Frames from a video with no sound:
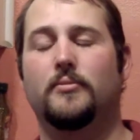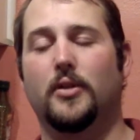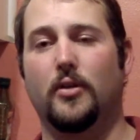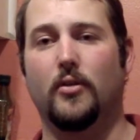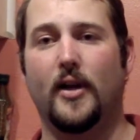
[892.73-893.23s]

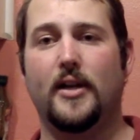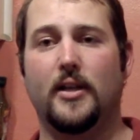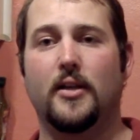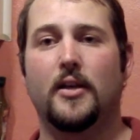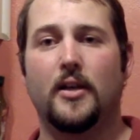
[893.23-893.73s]

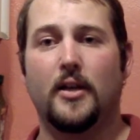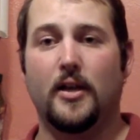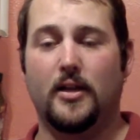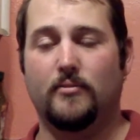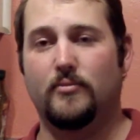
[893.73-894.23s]
Alrighty.
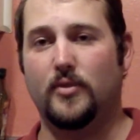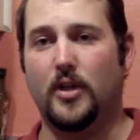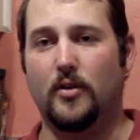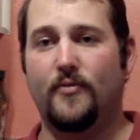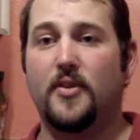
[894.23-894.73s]
And,
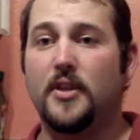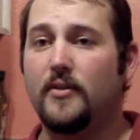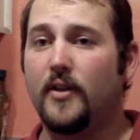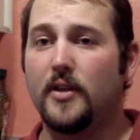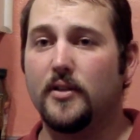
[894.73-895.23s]
if you did
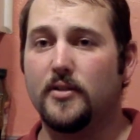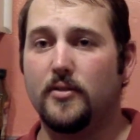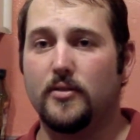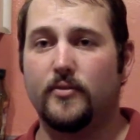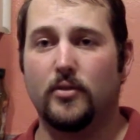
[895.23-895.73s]
find this
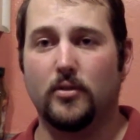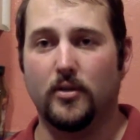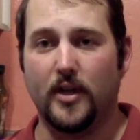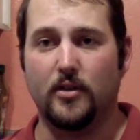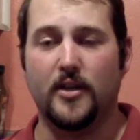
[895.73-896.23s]
useful or
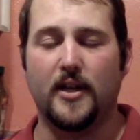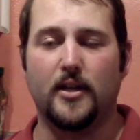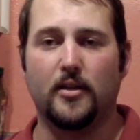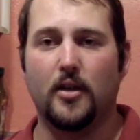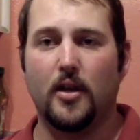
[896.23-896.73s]

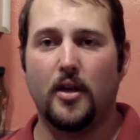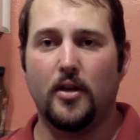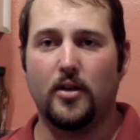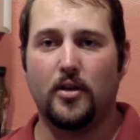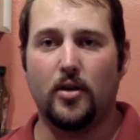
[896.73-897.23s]
entertaining,
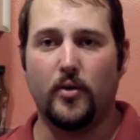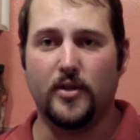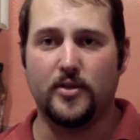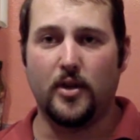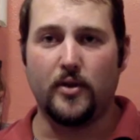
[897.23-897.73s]
you can
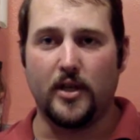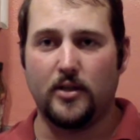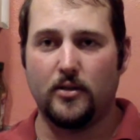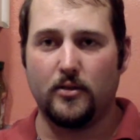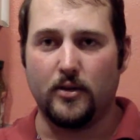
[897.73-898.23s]
always
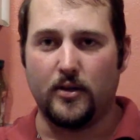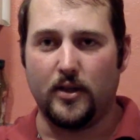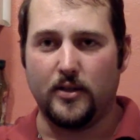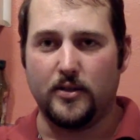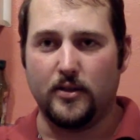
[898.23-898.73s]
donate. I
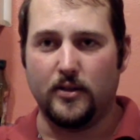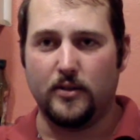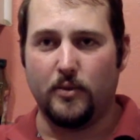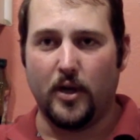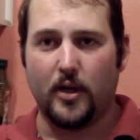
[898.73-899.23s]
think it's in this
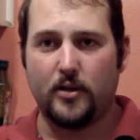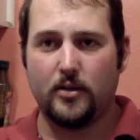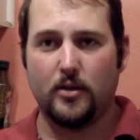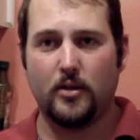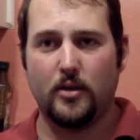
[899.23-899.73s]
box.
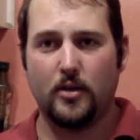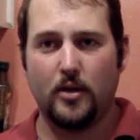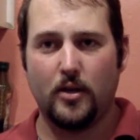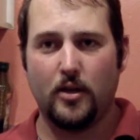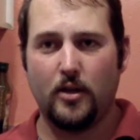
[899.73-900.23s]

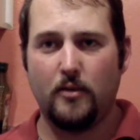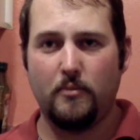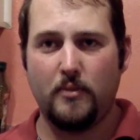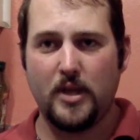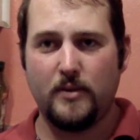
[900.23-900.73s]

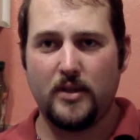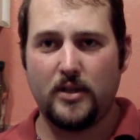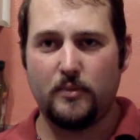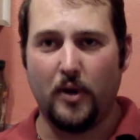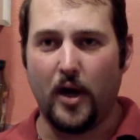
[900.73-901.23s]
Maybe
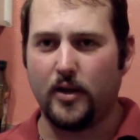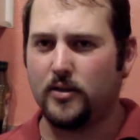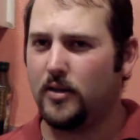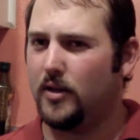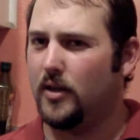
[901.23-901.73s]
this box.